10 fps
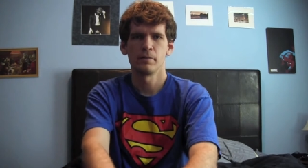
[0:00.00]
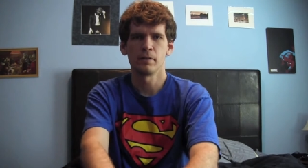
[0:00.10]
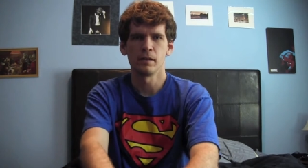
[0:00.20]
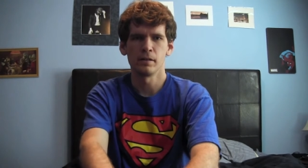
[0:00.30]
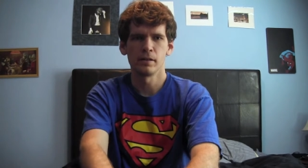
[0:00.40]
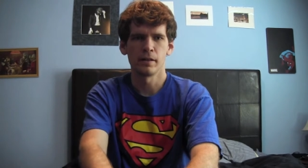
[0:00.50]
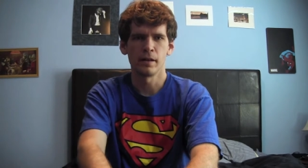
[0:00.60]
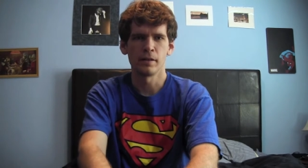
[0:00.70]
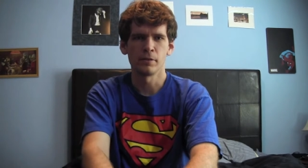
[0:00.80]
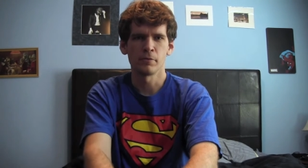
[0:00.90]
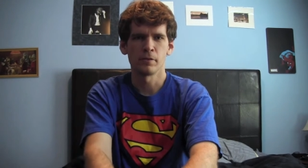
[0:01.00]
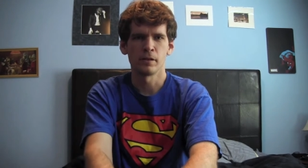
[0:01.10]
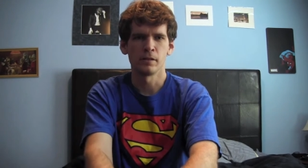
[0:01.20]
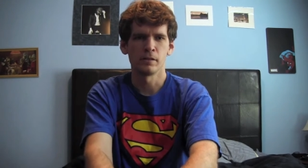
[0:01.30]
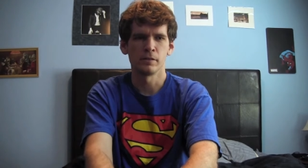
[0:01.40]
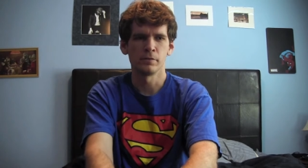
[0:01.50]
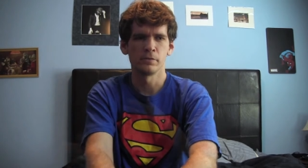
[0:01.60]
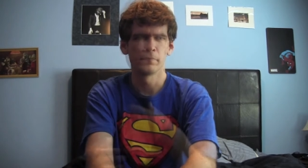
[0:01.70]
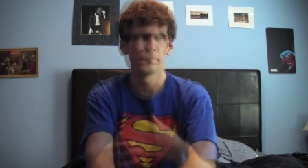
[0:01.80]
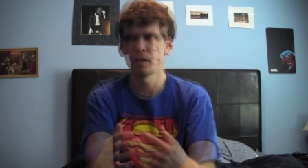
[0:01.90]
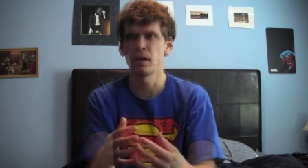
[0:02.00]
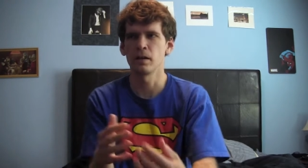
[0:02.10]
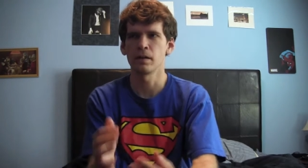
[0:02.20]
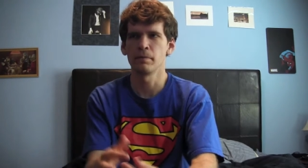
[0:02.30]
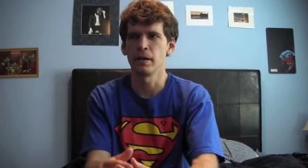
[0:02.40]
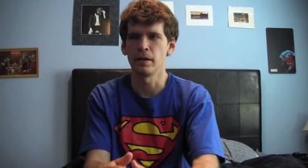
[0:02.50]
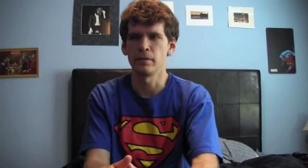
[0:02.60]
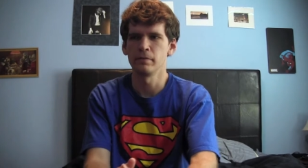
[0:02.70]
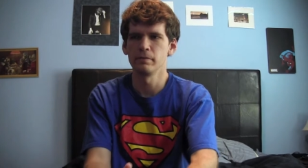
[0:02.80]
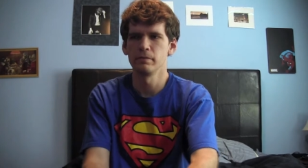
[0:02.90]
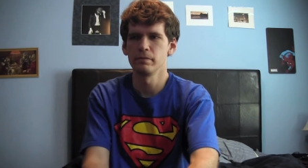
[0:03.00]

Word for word: but I just wanted to talk about